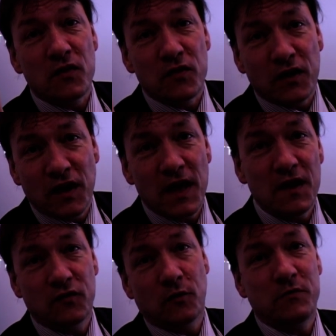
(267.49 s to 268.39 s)
the key
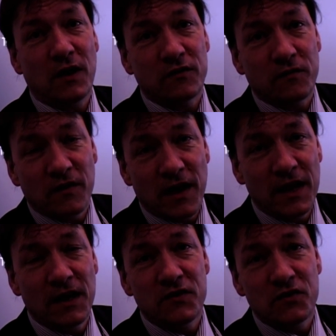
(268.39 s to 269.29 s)
subjects of
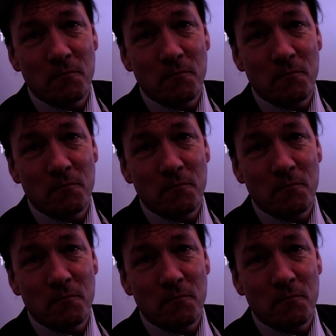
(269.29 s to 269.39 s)
English,